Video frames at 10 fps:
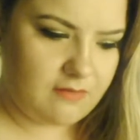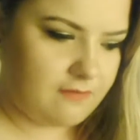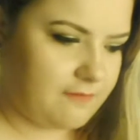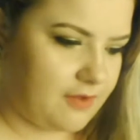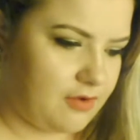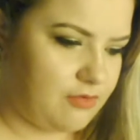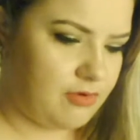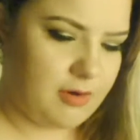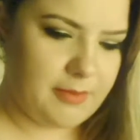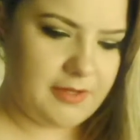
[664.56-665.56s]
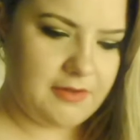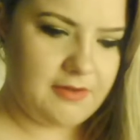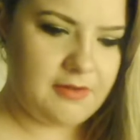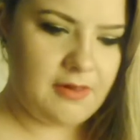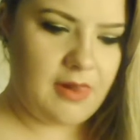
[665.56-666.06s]
chroma.
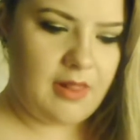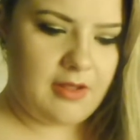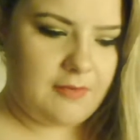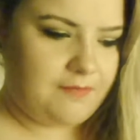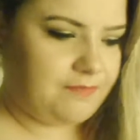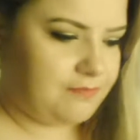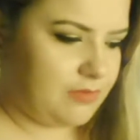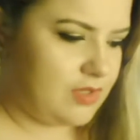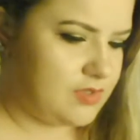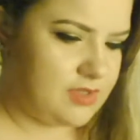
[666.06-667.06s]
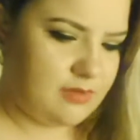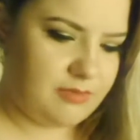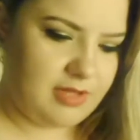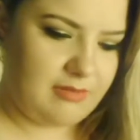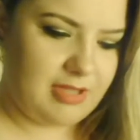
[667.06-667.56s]
Not so
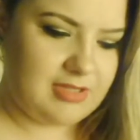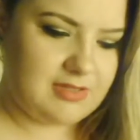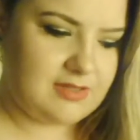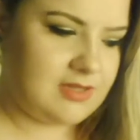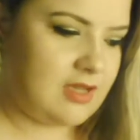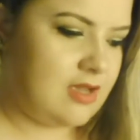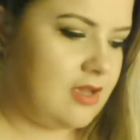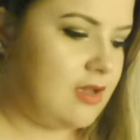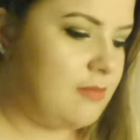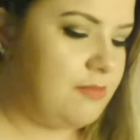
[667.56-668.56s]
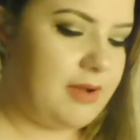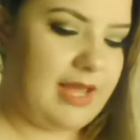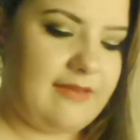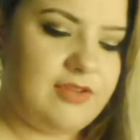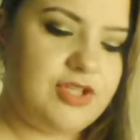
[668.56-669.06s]
what that means. But it
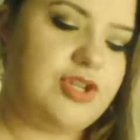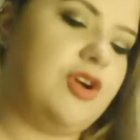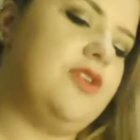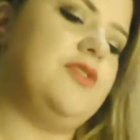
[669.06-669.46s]
even shows